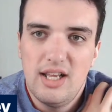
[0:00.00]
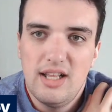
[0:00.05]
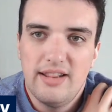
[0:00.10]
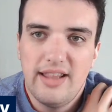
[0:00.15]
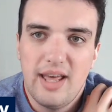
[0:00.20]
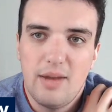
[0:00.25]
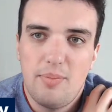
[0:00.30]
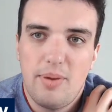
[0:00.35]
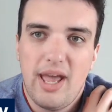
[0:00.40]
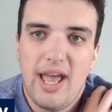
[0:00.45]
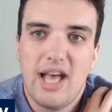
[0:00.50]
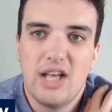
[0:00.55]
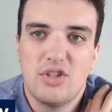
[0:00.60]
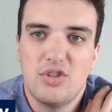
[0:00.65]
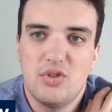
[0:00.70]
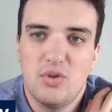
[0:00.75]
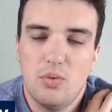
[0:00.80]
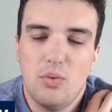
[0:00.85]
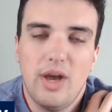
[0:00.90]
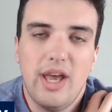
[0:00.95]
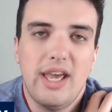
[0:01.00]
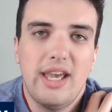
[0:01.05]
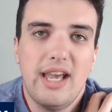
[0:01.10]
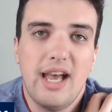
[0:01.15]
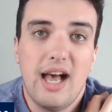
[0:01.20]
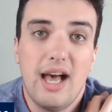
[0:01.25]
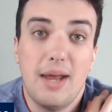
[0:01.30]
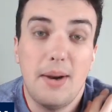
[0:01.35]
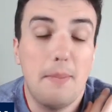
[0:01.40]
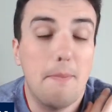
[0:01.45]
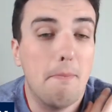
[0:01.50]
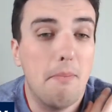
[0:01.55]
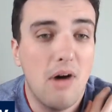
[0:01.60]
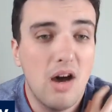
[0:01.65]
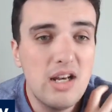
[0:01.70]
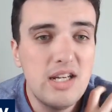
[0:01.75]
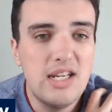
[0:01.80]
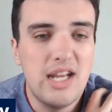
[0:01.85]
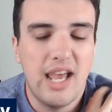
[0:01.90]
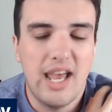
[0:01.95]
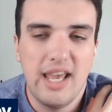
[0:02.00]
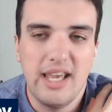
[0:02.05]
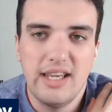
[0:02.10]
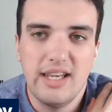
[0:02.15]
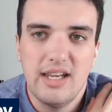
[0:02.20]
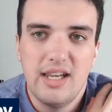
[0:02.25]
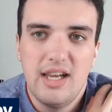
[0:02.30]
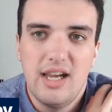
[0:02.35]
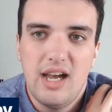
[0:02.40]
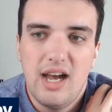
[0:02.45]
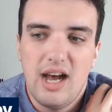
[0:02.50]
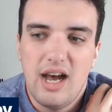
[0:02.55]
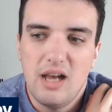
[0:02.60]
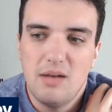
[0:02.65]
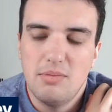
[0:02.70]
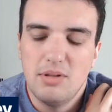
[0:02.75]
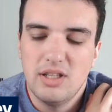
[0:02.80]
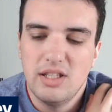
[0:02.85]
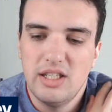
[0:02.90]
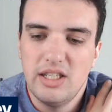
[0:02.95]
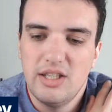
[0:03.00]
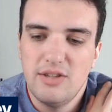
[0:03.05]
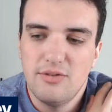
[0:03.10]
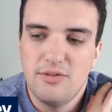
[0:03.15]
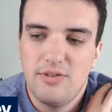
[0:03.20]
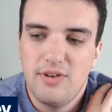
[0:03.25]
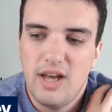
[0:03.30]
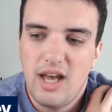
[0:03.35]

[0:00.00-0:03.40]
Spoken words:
that passed away on Monday, I believe.